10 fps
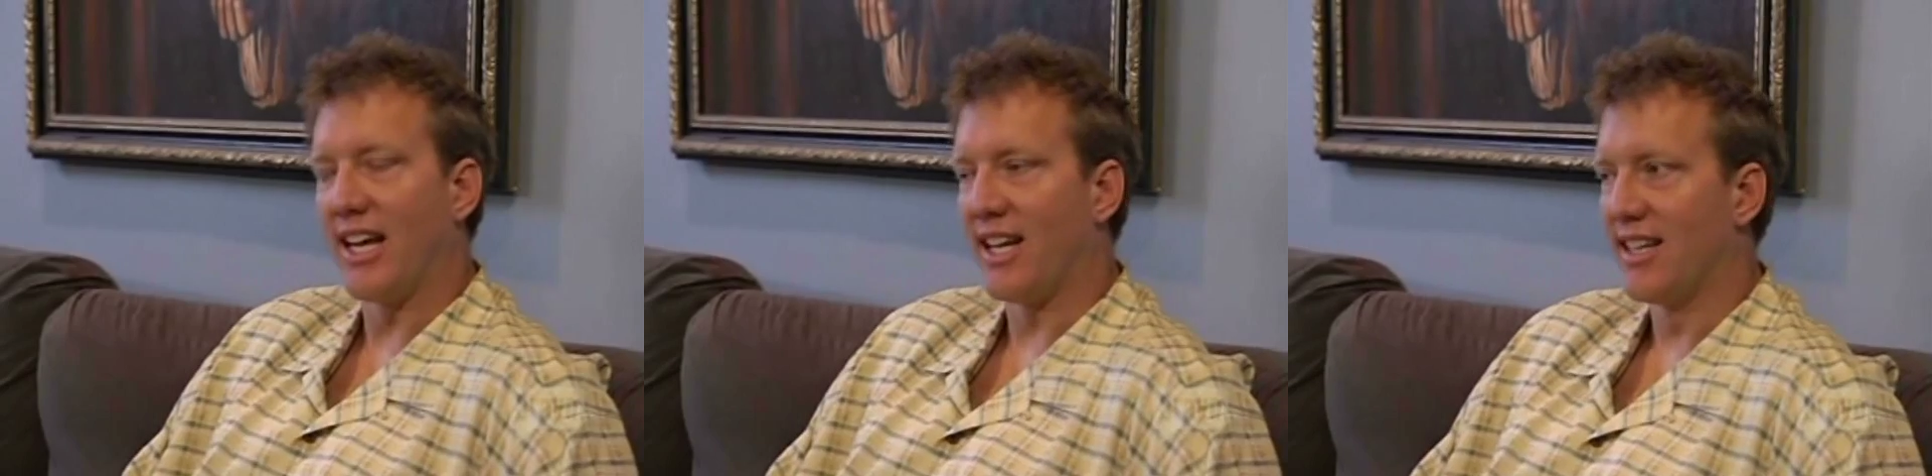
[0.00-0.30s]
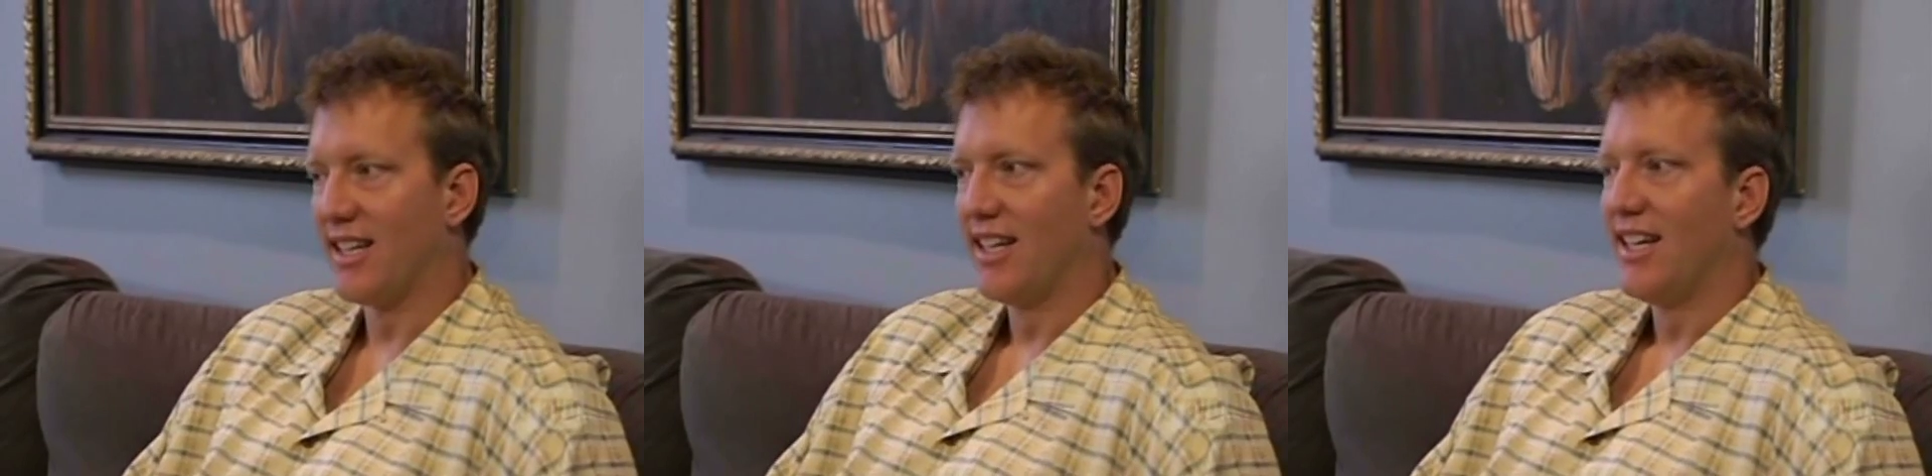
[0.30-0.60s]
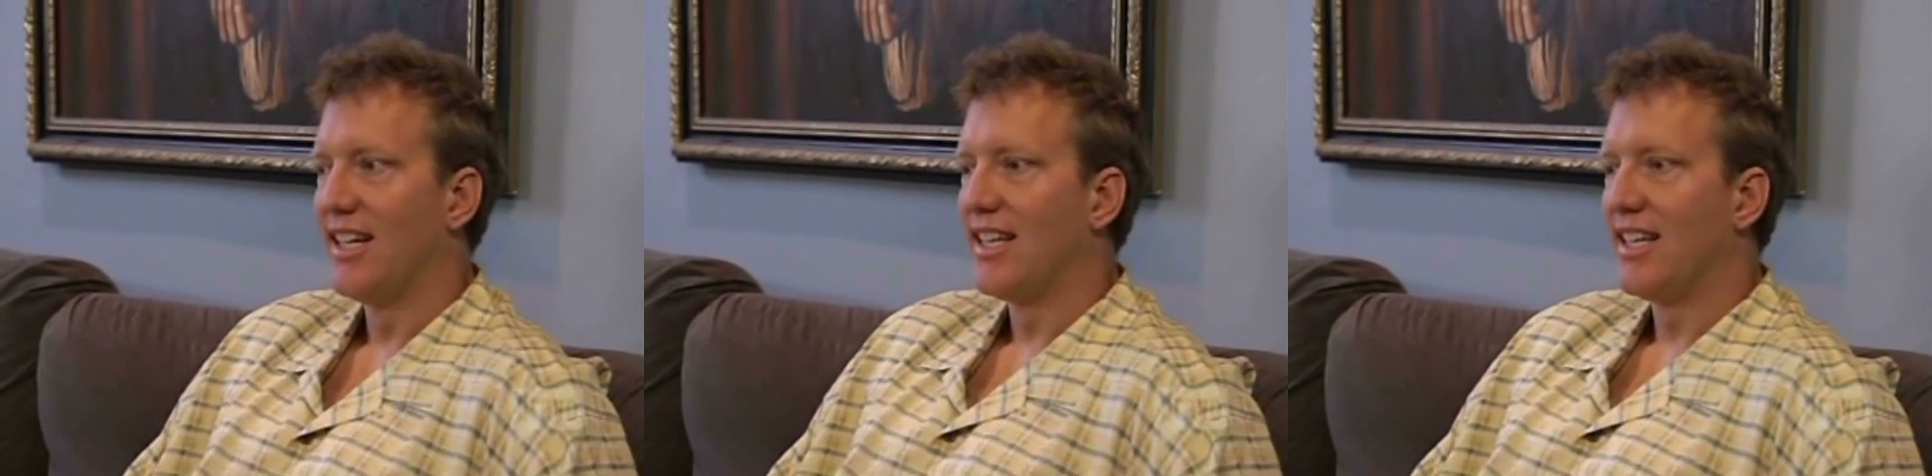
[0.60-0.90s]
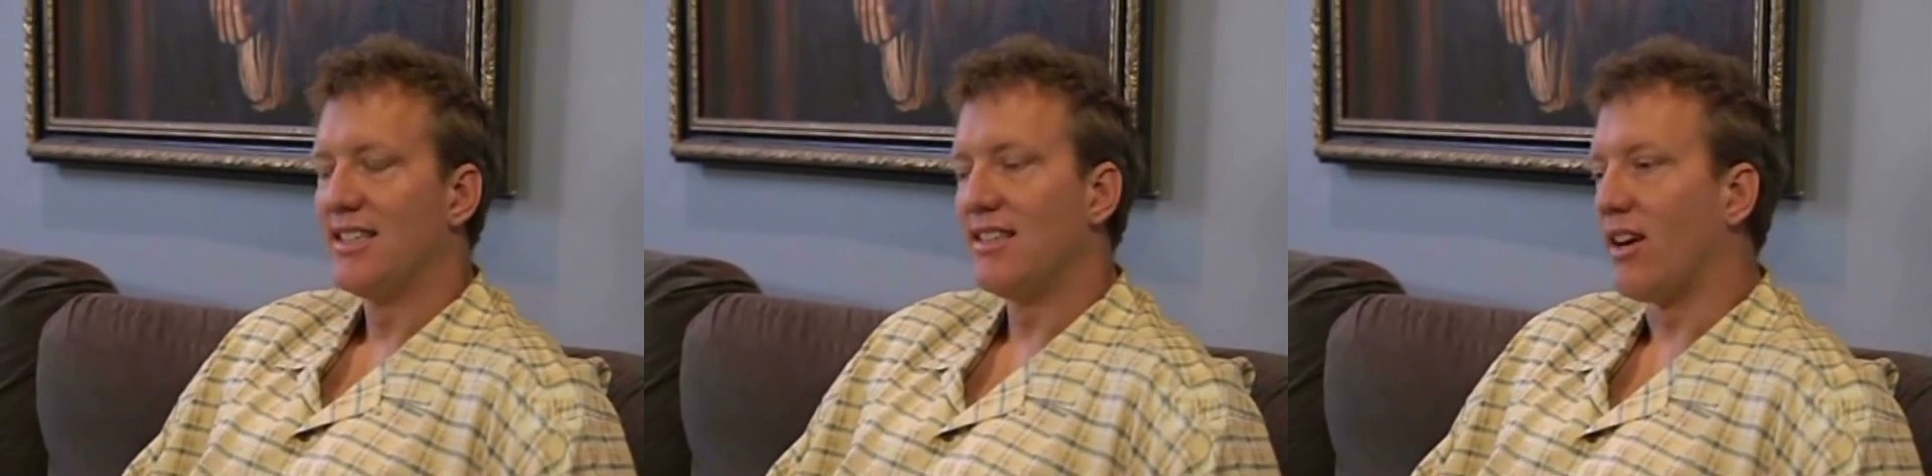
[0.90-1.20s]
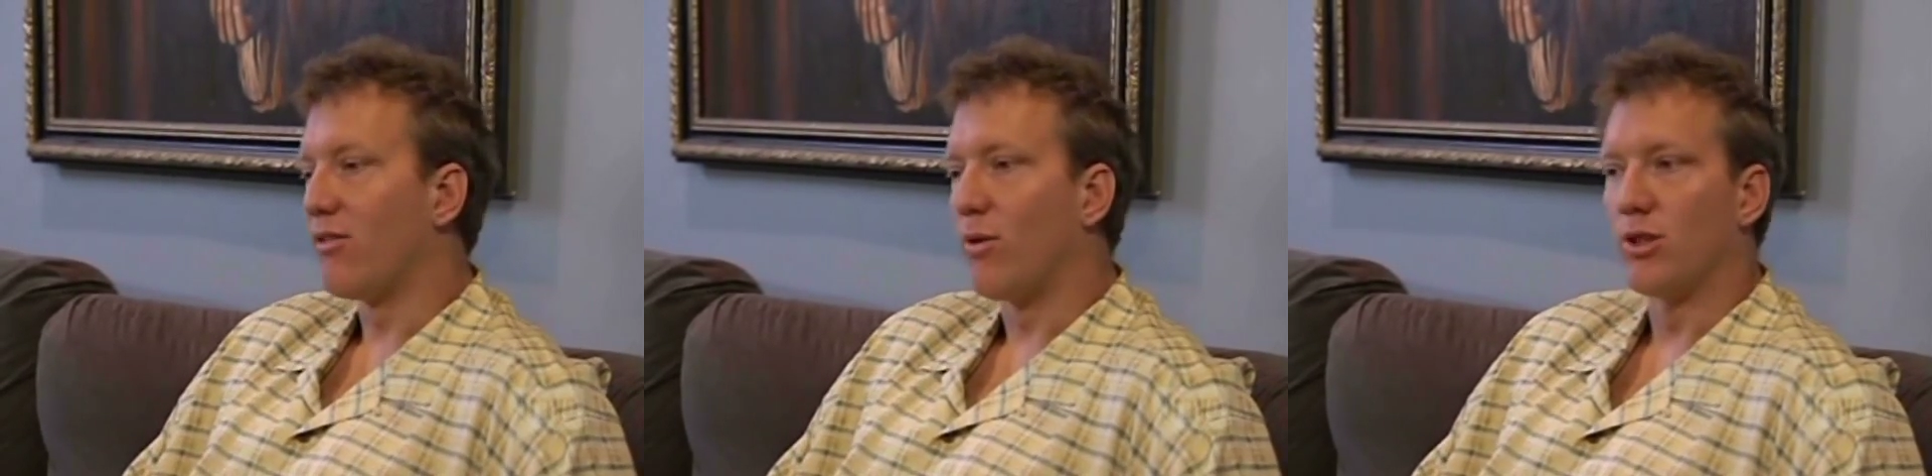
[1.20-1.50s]
And
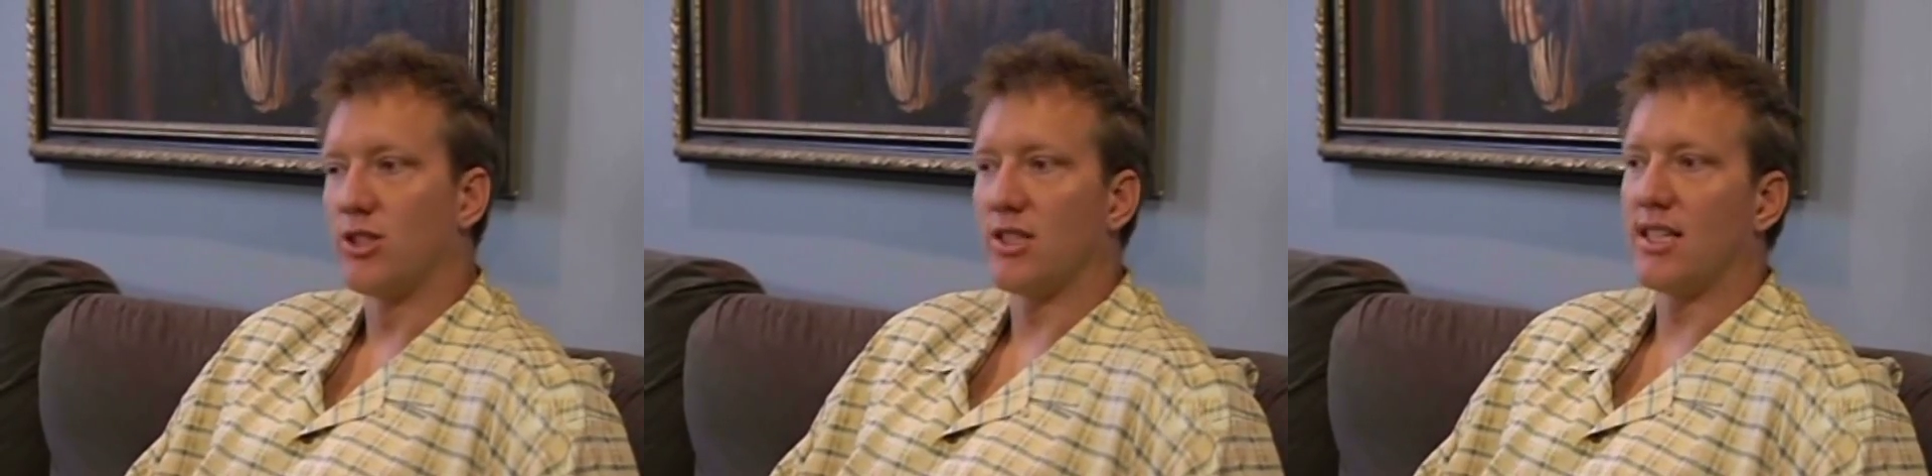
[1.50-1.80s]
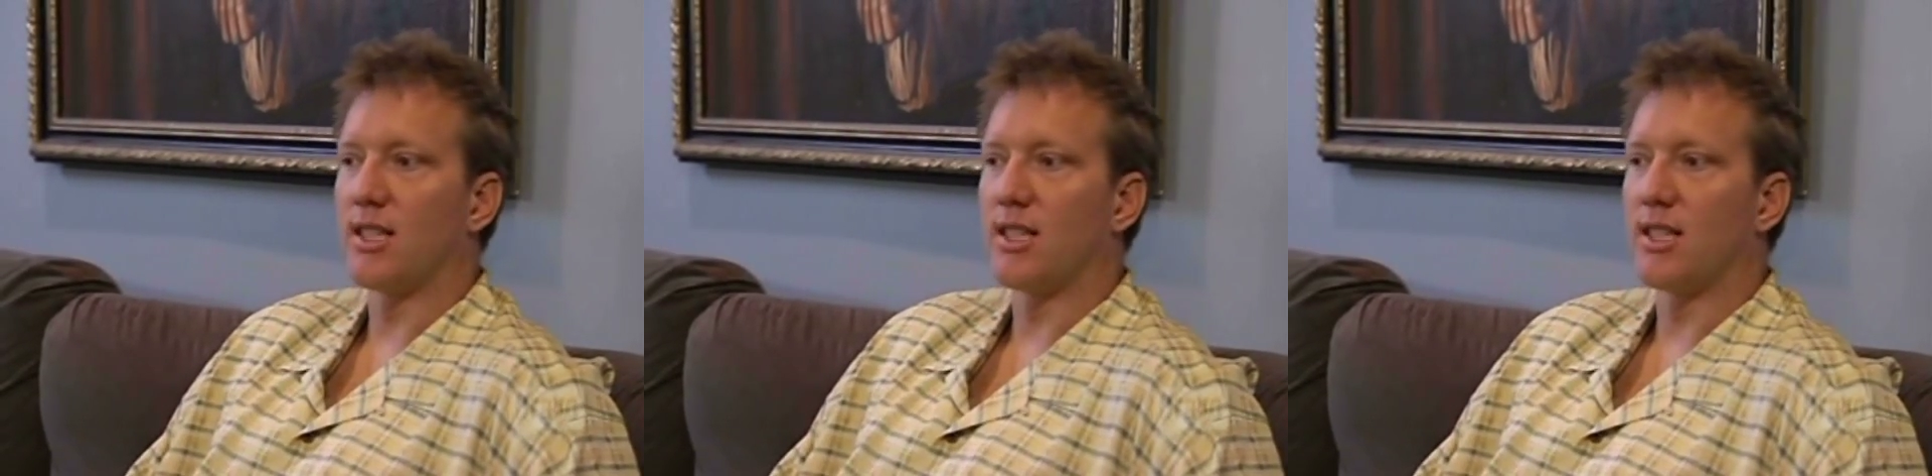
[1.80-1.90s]
unfortunately,